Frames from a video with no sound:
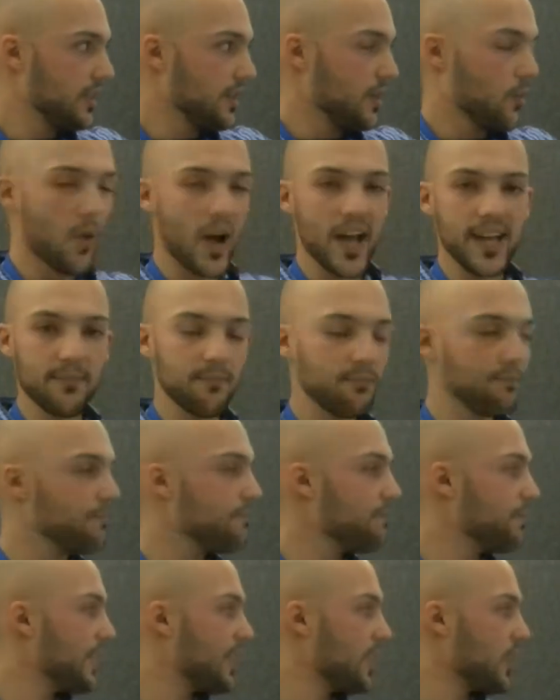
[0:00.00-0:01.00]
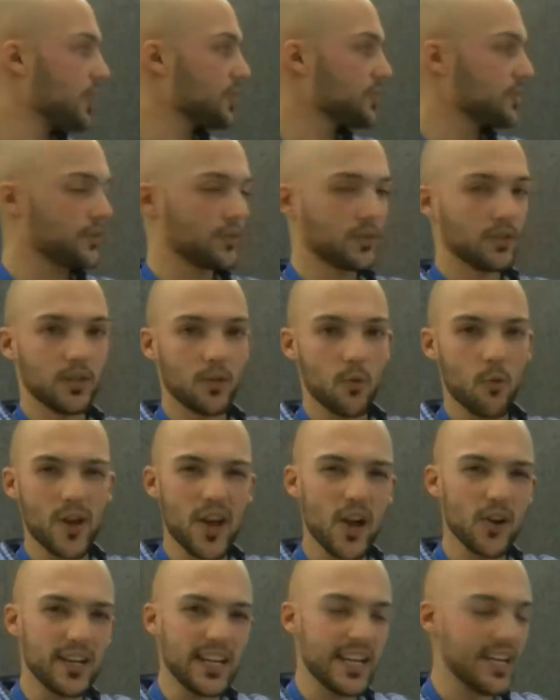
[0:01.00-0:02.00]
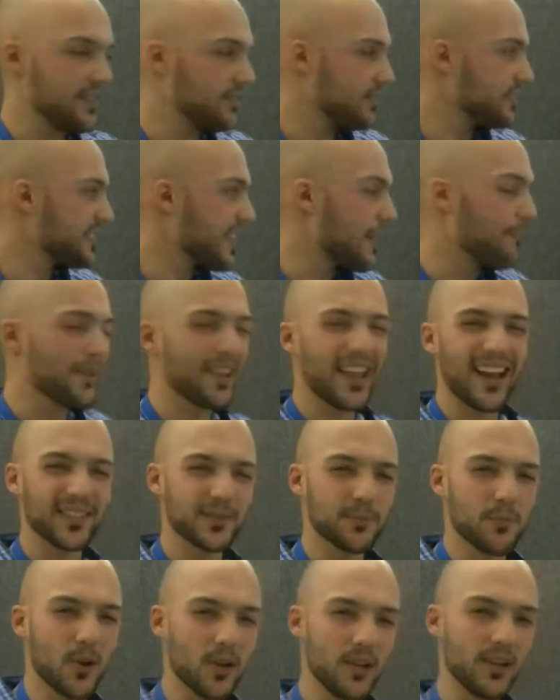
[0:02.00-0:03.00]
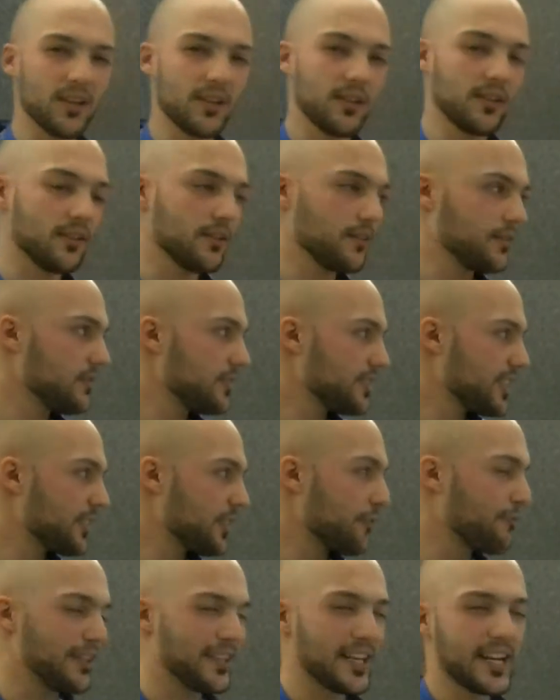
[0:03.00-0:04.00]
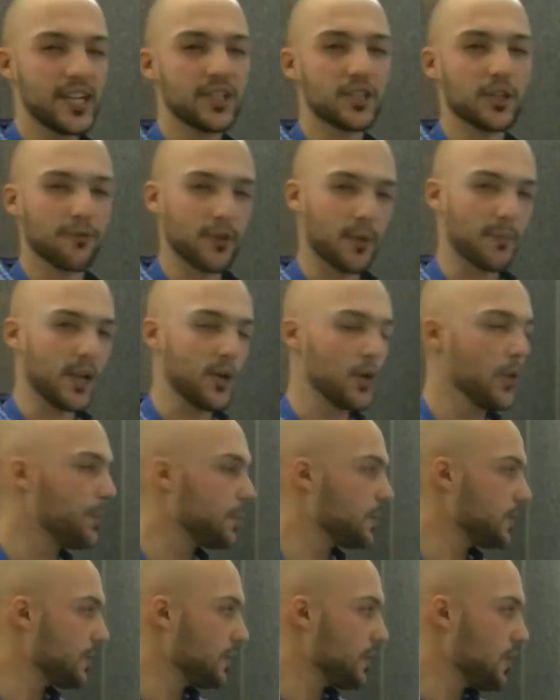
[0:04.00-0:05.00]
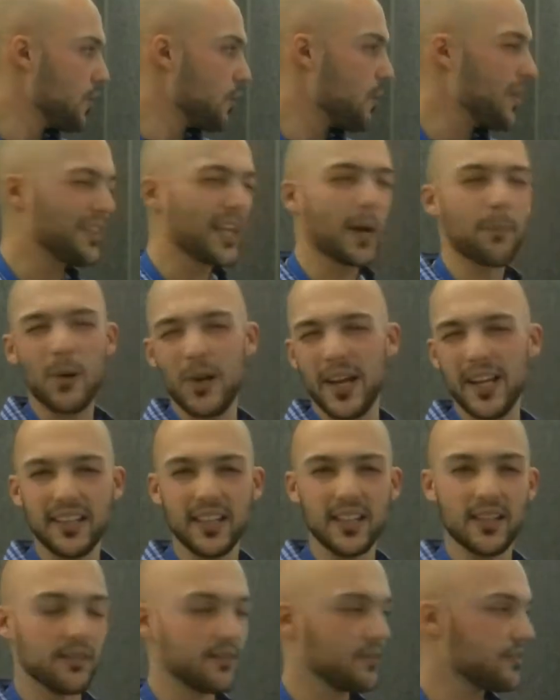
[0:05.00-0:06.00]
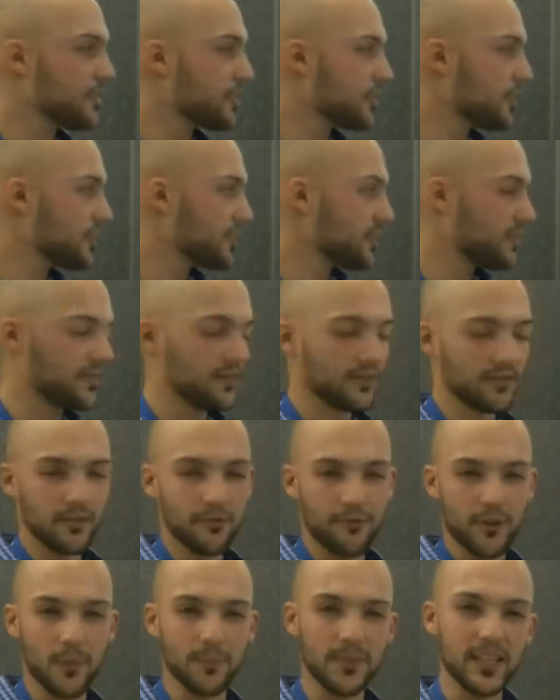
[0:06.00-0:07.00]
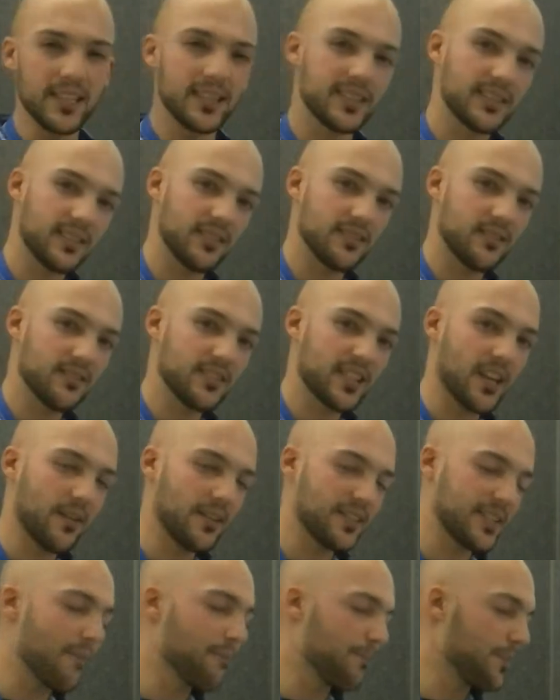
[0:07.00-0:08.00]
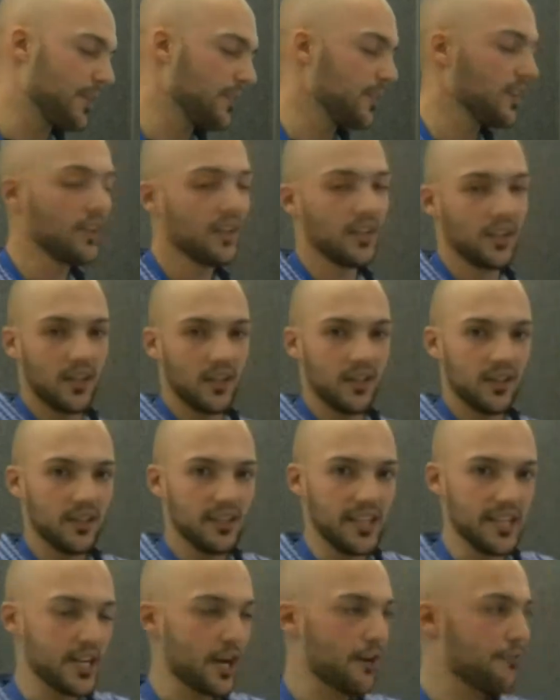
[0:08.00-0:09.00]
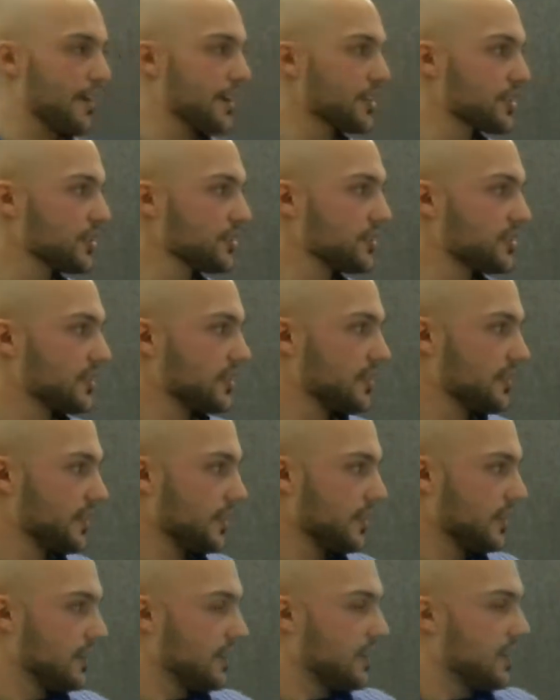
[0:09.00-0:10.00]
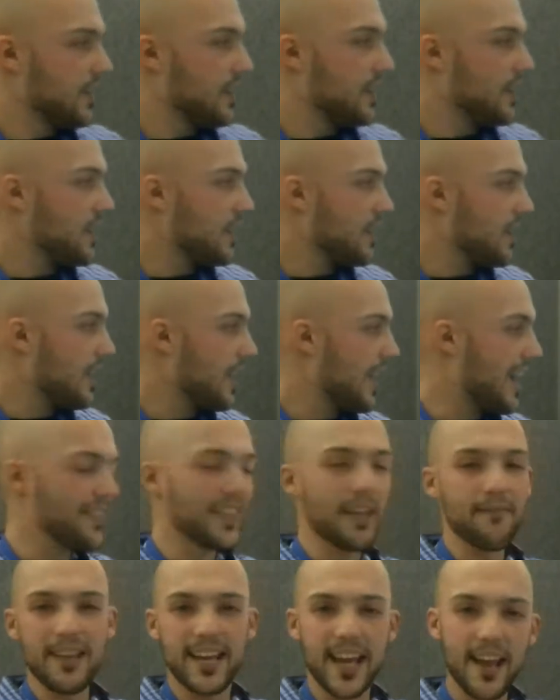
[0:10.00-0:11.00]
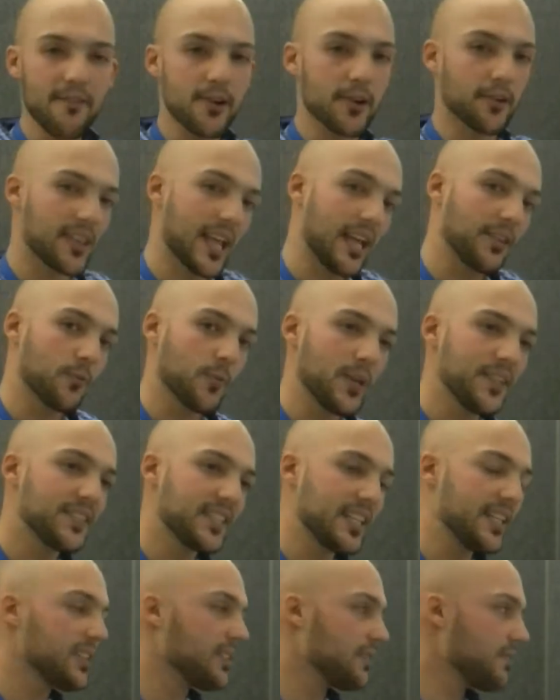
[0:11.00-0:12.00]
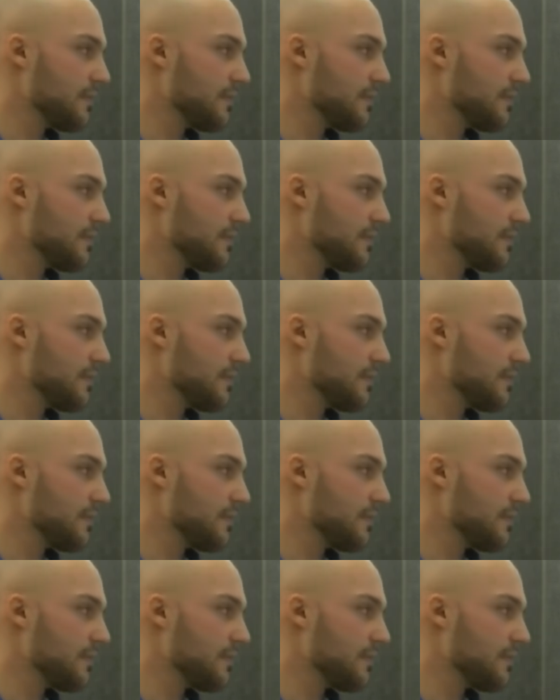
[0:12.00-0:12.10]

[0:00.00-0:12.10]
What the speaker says: Why? Because we only sampled a small set of iterations from the loop. We interpolated just from this sample linear functions, and the behavior that we've seen